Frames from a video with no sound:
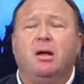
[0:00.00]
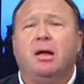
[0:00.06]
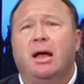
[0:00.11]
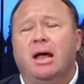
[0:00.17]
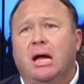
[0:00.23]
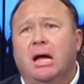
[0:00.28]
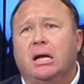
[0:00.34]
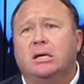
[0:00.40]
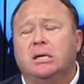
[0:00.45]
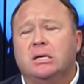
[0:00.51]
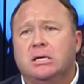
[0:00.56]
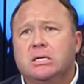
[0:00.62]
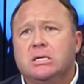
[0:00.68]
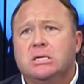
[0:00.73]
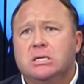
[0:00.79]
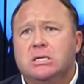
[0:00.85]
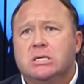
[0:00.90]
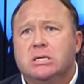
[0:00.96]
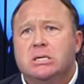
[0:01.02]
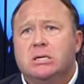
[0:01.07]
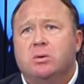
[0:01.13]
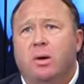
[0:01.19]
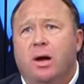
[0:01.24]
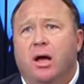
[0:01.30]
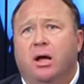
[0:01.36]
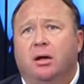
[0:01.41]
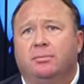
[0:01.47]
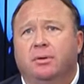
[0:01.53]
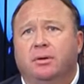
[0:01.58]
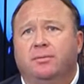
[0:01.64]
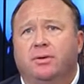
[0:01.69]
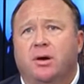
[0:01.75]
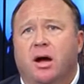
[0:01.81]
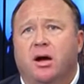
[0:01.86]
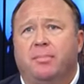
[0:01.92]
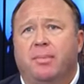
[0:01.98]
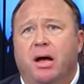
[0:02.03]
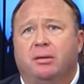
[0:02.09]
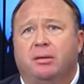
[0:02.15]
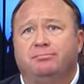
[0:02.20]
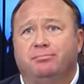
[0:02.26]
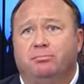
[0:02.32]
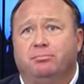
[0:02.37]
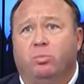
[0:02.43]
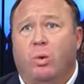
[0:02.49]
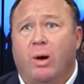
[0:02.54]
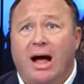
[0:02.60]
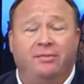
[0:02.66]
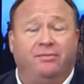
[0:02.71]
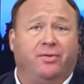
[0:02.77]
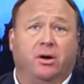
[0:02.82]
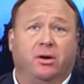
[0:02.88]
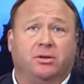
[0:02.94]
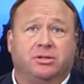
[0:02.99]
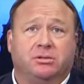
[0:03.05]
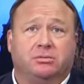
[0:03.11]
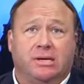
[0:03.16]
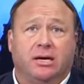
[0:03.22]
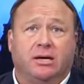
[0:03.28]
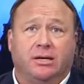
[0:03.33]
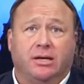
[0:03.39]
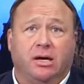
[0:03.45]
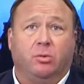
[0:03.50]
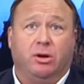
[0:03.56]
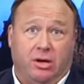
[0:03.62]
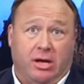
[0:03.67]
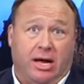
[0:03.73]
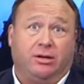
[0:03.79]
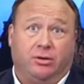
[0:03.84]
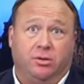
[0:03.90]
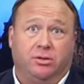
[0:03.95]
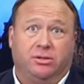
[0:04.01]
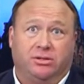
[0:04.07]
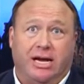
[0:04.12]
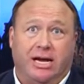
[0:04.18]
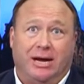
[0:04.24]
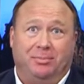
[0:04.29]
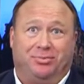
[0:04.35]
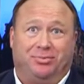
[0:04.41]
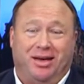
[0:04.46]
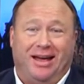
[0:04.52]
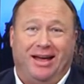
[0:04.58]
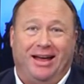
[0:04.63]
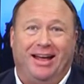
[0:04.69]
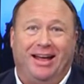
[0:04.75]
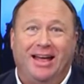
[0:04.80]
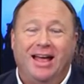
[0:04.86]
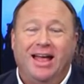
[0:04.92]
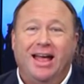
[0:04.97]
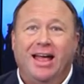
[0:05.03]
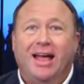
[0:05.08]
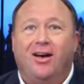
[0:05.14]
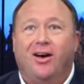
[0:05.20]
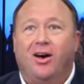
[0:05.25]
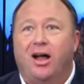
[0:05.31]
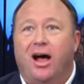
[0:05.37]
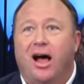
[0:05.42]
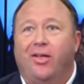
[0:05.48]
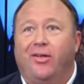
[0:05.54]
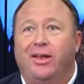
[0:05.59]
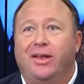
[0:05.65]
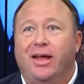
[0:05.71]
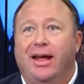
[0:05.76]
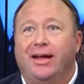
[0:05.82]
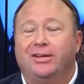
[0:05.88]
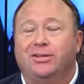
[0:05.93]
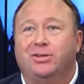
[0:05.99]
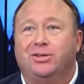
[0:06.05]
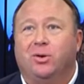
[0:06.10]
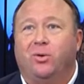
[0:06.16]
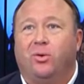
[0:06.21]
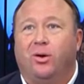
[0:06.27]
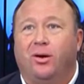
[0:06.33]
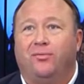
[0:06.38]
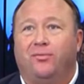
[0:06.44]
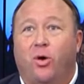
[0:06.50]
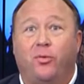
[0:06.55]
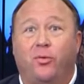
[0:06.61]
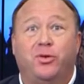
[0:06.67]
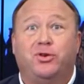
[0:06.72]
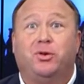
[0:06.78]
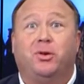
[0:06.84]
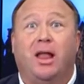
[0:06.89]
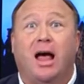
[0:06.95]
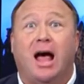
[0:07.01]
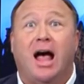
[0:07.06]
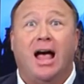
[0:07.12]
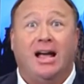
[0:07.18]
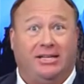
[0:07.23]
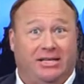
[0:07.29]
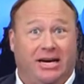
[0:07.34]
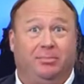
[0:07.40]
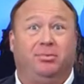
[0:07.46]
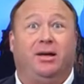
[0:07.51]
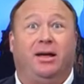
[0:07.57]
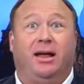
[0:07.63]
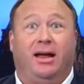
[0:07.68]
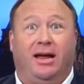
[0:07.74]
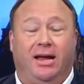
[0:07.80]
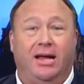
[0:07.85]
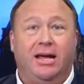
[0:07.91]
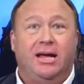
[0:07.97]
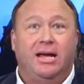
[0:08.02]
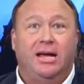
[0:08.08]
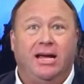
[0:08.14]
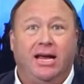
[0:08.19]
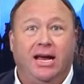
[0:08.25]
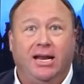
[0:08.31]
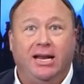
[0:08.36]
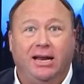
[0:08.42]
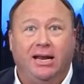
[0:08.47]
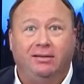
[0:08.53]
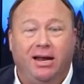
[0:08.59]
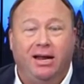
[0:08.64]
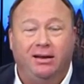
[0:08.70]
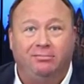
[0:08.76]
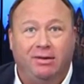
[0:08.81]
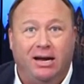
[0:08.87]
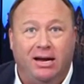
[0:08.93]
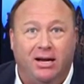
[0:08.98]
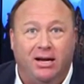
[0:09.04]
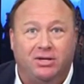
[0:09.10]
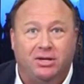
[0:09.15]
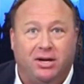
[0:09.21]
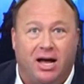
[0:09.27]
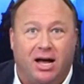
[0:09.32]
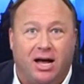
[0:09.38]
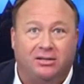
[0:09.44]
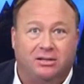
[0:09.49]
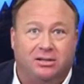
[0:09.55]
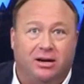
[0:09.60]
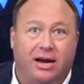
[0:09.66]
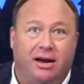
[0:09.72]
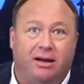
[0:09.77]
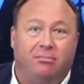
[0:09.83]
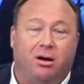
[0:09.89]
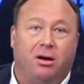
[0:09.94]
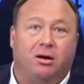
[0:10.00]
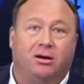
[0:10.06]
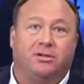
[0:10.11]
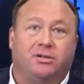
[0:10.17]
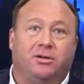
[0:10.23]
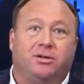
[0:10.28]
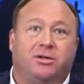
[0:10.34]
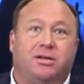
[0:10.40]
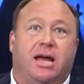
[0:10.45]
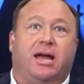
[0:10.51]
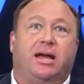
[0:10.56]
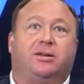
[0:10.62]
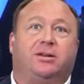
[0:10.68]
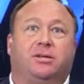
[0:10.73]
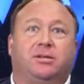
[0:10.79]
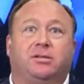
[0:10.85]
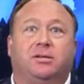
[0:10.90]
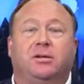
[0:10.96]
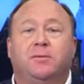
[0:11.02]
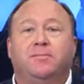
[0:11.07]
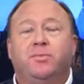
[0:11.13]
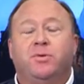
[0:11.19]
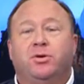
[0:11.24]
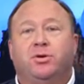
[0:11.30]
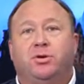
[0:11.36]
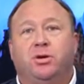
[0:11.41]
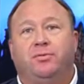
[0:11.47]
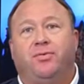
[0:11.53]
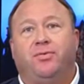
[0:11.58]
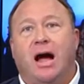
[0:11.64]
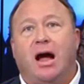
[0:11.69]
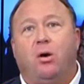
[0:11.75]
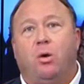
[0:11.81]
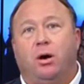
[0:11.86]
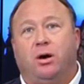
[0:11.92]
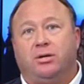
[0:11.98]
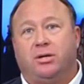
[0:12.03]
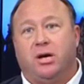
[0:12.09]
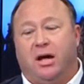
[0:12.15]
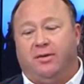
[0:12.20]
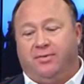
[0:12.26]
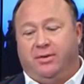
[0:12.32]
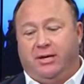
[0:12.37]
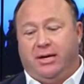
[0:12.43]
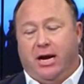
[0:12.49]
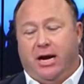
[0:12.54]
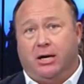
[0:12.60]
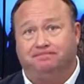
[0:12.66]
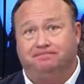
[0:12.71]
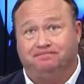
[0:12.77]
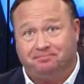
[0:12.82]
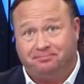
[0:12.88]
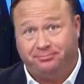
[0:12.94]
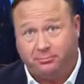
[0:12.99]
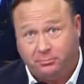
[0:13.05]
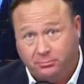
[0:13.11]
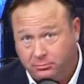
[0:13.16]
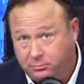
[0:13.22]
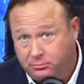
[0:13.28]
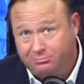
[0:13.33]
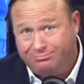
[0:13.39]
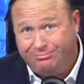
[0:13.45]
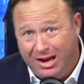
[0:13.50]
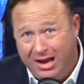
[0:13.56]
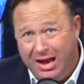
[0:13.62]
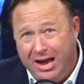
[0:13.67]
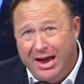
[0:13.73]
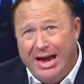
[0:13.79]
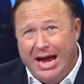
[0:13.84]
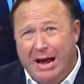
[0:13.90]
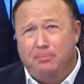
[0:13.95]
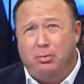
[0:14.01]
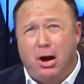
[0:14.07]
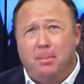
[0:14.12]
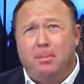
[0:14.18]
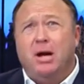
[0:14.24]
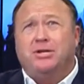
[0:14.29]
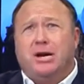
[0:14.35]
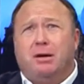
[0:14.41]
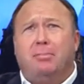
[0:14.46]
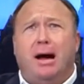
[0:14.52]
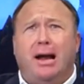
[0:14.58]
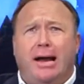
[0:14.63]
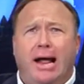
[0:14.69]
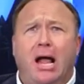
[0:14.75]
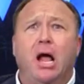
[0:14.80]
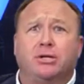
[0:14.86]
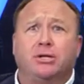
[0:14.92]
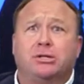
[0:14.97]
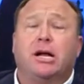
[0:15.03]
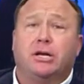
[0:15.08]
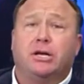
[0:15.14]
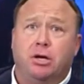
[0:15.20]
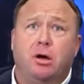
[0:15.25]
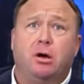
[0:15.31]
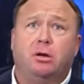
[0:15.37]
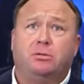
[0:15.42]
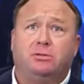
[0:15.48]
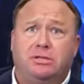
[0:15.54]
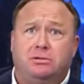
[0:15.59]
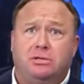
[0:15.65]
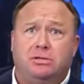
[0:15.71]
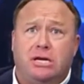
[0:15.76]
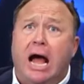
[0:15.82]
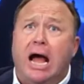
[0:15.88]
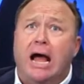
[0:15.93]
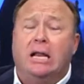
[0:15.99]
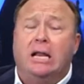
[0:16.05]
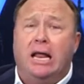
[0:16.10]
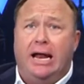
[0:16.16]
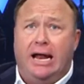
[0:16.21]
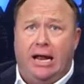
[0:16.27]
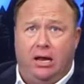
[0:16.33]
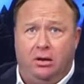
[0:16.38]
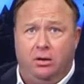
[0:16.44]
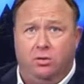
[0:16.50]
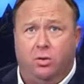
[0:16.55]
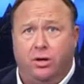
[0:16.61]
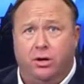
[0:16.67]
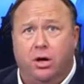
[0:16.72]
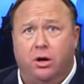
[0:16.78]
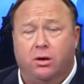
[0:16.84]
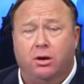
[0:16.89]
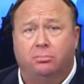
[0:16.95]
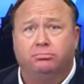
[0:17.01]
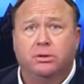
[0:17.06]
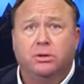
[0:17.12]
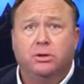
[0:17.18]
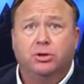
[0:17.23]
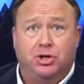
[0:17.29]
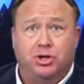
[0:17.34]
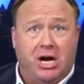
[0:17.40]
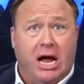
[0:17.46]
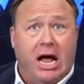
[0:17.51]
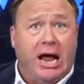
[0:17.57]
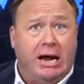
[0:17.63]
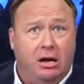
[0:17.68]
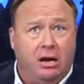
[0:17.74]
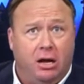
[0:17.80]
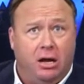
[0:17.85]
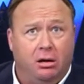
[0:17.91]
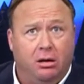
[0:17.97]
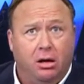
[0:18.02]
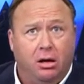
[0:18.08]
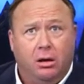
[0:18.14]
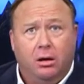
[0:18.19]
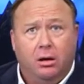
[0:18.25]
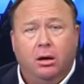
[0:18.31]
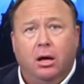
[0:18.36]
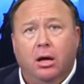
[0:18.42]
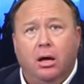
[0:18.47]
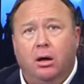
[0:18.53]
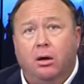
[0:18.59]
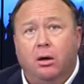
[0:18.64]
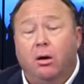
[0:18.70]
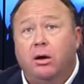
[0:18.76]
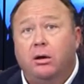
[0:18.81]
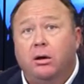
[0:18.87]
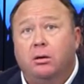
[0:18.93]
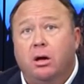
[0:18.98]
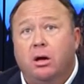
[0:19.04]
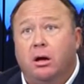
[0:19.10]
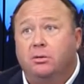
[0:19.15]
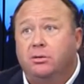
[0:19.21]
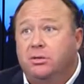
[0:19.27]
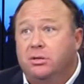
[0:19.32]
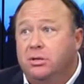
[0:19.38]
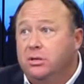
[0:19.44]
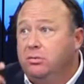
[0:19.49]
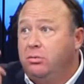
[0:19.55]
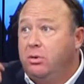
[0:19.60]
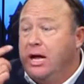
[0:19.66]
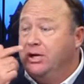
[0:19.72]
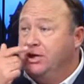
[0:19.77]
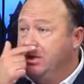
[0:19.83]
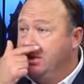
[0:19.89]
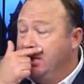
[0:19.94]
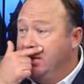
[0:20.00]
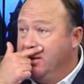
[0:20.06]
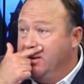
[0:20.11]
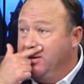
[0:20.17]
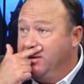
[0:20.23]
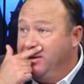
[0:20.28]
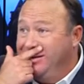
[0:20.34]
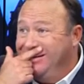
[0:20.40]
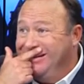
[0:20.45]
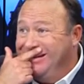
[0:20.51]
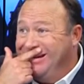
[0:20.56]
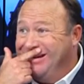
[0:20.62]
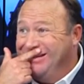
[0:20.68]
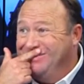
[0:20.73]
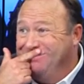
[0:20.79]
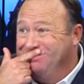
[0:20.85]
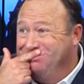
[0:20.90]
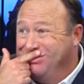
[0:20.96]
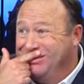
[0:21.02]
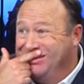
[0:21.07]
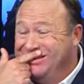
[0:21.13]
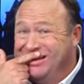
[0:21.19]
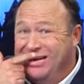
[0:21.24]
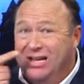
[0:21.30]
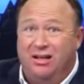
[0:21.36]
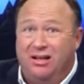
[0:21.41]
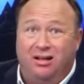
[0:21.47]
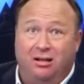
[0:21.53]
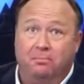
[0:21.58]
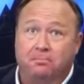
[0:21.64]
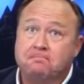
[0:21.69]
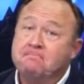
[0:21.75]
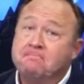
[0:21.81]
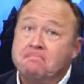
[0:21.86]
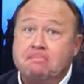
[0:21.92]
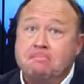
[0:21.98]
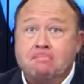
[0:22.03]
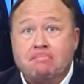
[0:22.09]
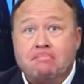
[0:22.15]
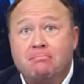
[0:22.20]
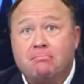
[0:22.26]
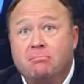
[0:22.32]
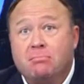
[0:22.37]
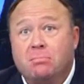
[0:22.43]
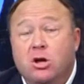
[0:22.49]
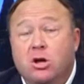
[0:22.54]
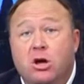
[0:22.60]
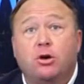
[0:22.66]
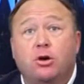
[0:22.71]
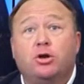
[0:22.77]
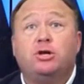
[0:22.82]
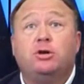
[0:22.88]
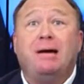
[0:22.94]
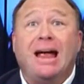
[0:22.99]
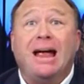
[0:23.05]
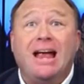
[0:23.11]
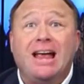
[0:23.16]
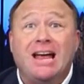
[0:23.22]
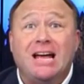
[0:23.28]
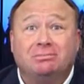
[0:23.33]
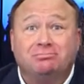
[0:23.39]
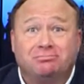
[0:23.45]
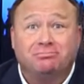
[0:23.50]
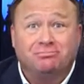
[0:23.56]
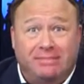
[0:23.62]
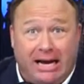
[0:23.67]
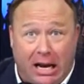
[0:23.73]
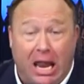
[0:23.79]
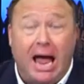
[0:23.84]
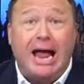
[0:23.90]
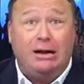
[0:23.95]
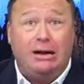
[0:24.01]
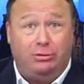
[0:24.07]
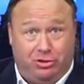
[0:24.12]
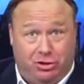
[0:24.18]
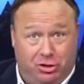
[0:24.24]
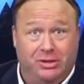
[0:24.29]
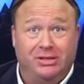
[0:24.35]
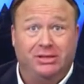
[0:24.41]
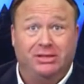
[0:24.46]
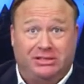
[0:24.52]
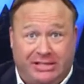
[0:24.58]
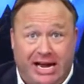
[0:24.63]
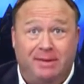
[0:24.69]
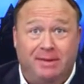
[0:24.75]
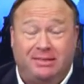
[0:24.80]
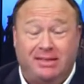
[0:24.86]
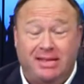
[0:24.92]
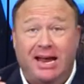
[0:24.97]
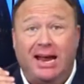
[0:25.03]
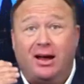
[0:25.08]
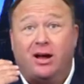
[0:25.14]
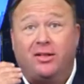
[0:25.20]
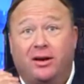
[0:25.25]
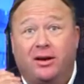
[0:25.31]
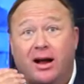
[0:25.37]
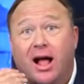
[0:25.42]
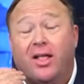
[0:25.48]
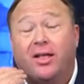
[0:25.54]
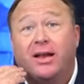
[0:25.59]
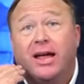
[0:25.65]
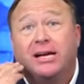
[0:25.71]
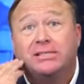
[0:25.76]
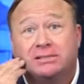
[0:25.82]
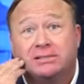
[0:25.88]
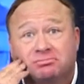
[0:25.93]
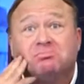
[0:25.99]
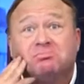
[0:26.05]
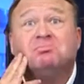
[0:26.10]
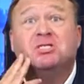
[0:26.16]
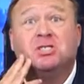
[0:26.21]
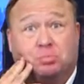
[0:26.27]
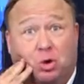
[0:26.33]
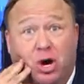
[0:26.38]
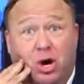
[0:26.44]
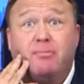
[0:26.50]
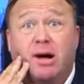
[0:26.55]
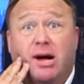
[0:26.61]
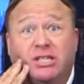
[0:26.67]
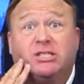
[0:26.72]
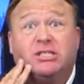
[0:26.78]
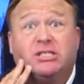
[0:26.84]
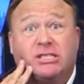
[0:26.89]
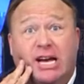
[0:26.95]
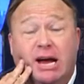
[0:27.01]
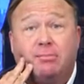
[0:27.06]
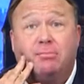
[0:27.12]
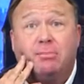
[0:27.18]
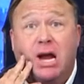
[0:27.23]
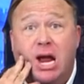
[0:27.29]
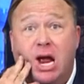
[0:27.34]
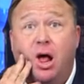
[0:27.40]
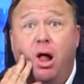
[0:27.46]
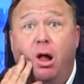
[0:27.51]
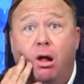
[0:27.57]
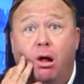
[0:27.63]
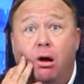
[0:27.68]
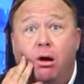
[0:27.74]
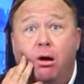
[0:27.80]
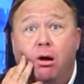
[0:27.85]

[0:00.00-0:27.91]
And, well, if you talk about white folks around here, we like doing the same thing on holidays. Or 4th of July, same thing. Eat enchiladas or hamburgers or steaks and shoot fireworks off in the air. And pretty much everybody else, like you go to Thailand or you go to China or you go to Russia or you go to Brazil, you go to Japan. They like doing the same thing on their holidays. It's pretty much the same deal.